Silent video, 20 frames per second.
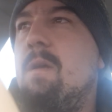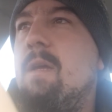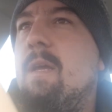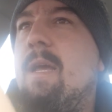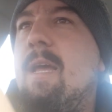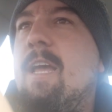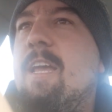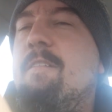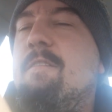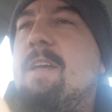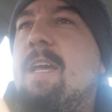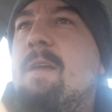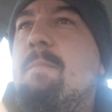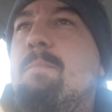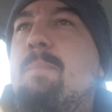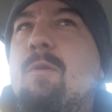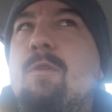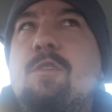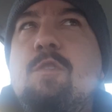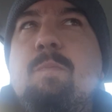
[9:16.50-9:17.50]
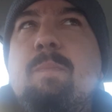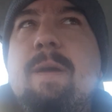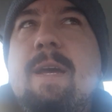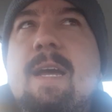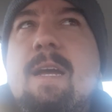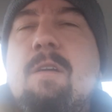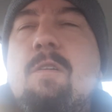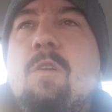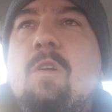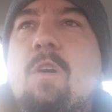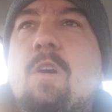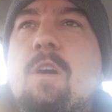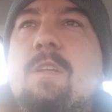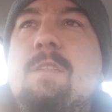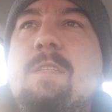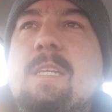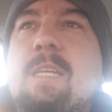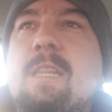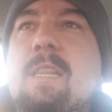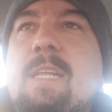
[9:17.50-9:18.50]
pushback
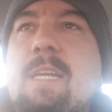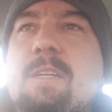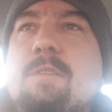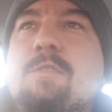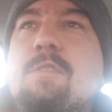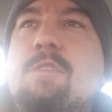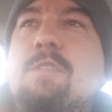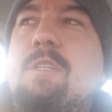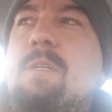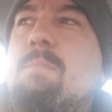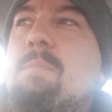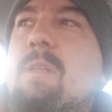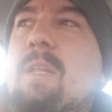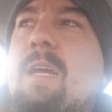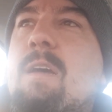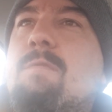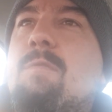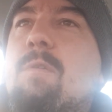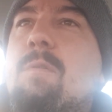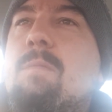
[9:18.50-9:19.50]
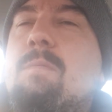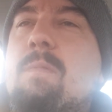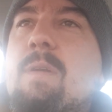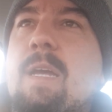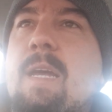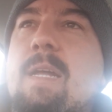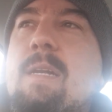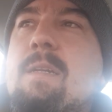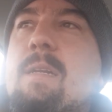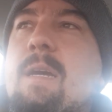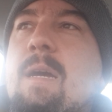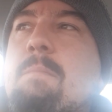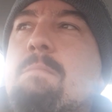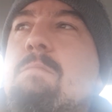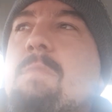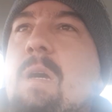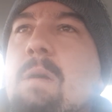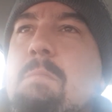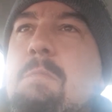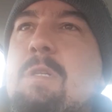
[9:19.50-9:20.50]
on the leadership level, and
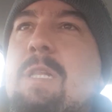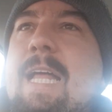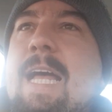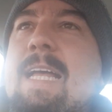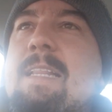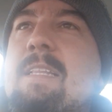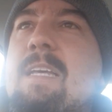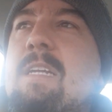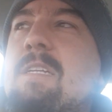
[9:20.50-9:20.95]
I'm glad that